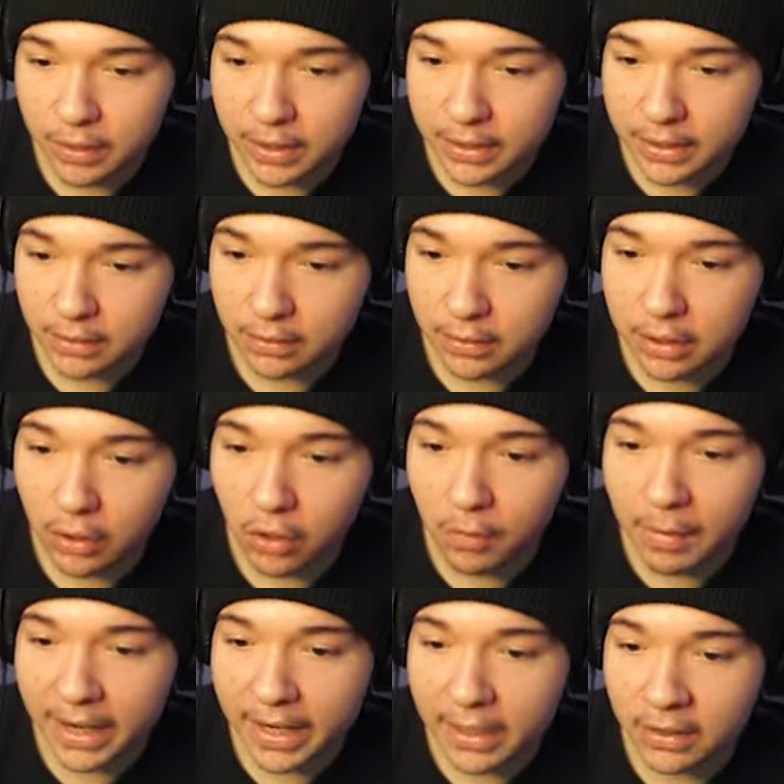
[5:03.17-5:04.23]
was. Look. Oh
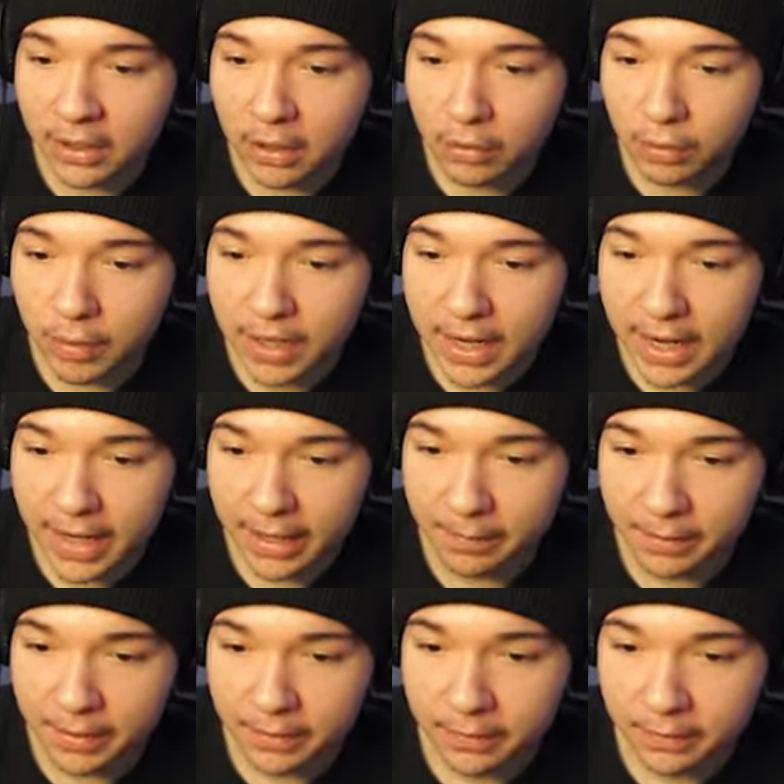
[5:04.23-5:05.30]
my God! Look how quick I am.